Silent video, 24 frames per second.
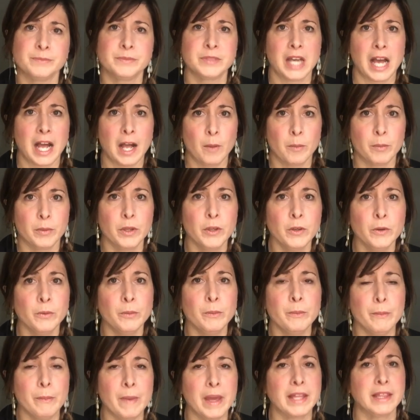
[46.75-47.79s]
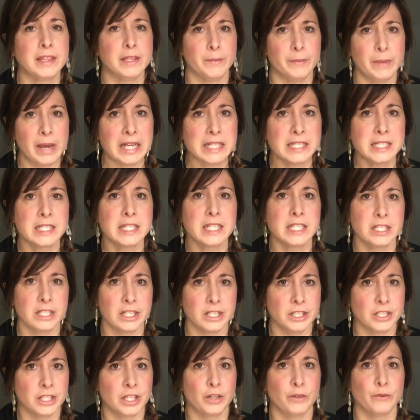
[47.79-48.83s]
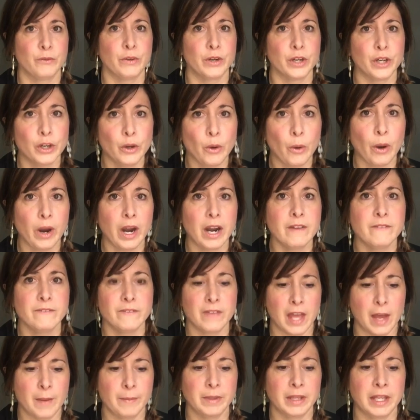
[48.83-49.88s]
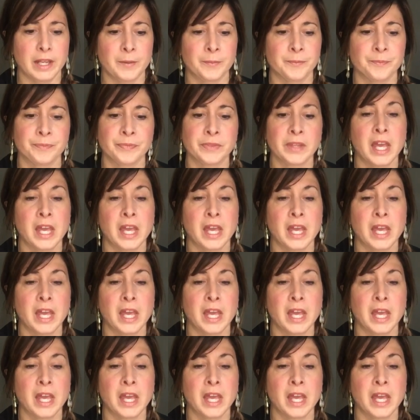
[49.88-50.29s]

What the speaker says: to help you make the best decision for your family.